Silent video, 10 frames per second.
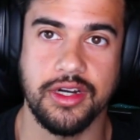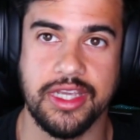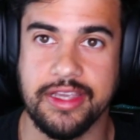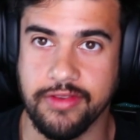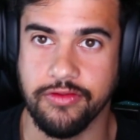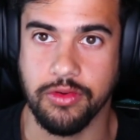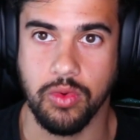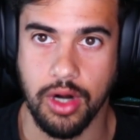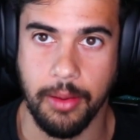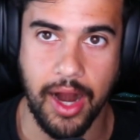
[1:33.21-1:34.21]
even from
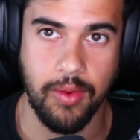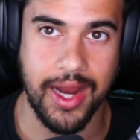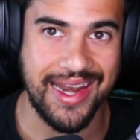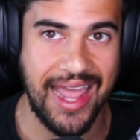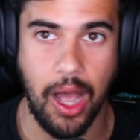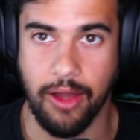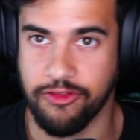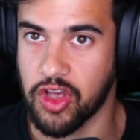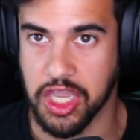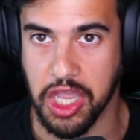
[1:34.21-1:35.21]
where I'm at right now. I
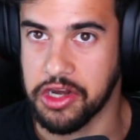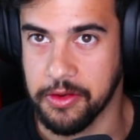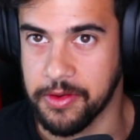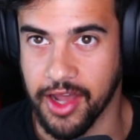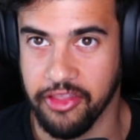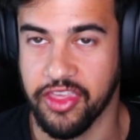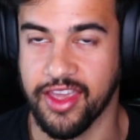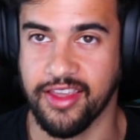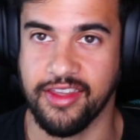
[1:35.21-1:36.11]
feel like I know nothing.